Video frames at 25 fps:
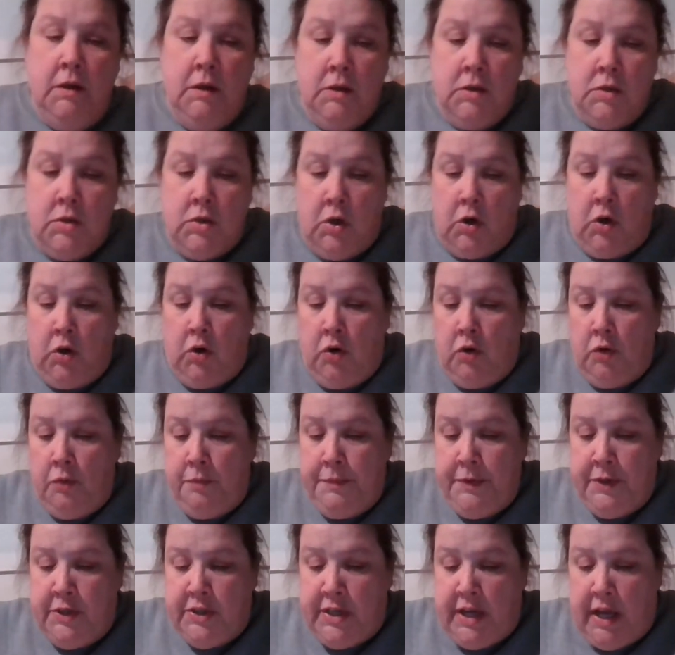So
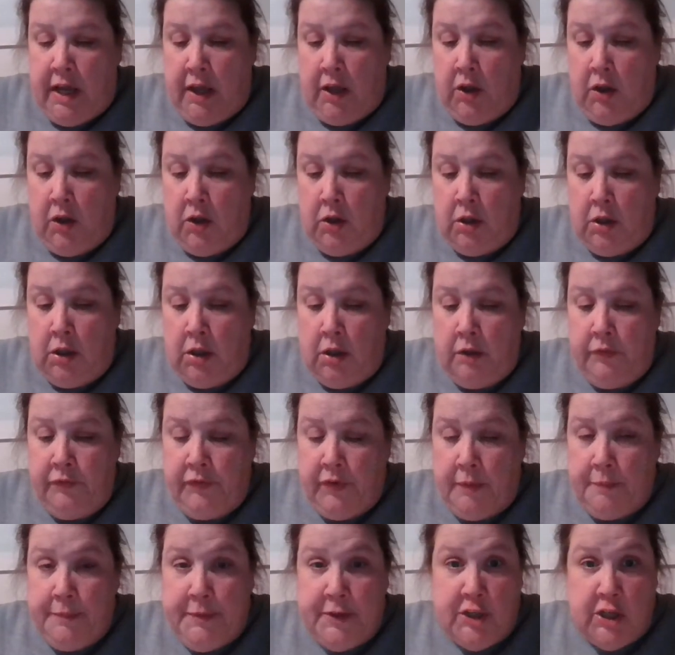Michelle
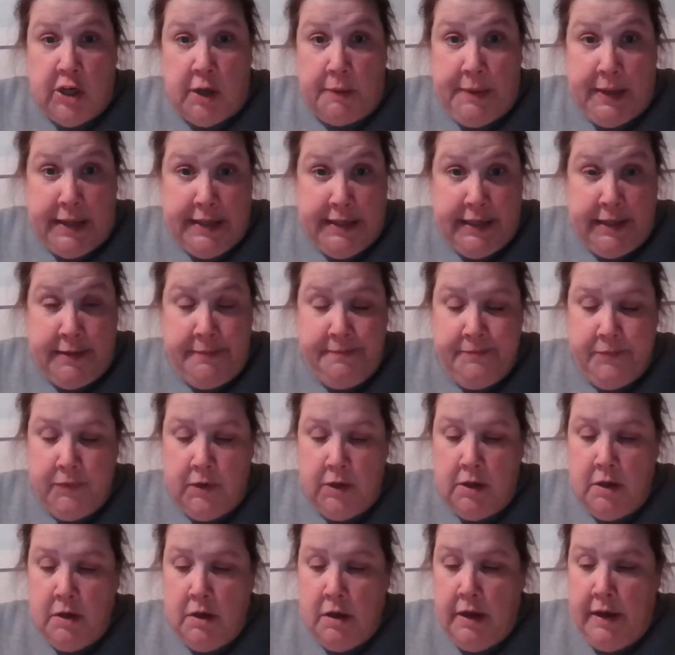from Michelle Bendy
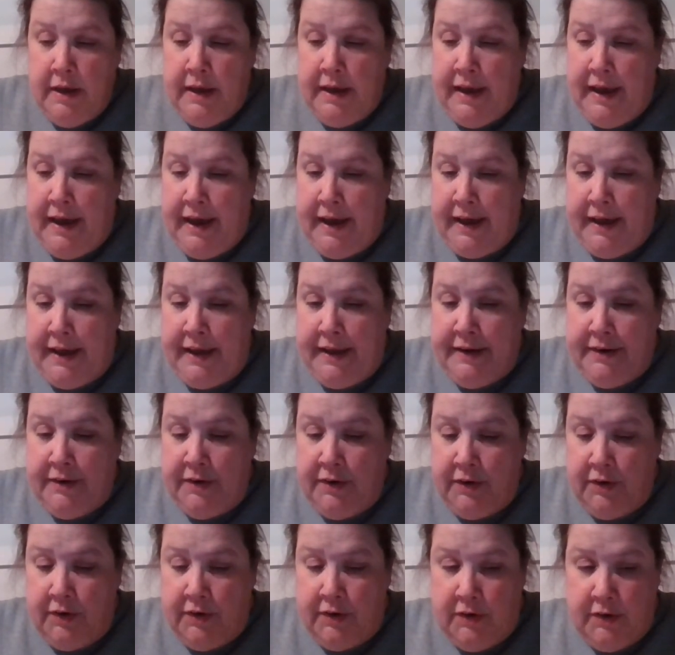had
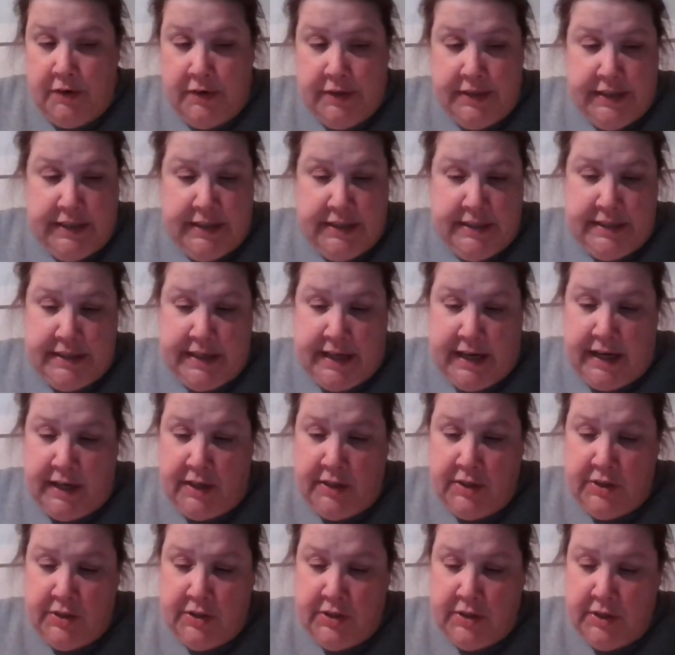her
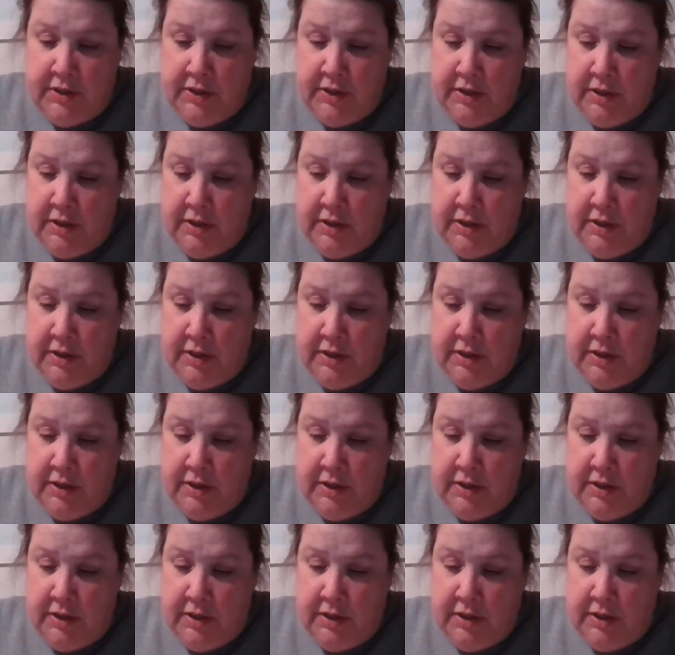destash.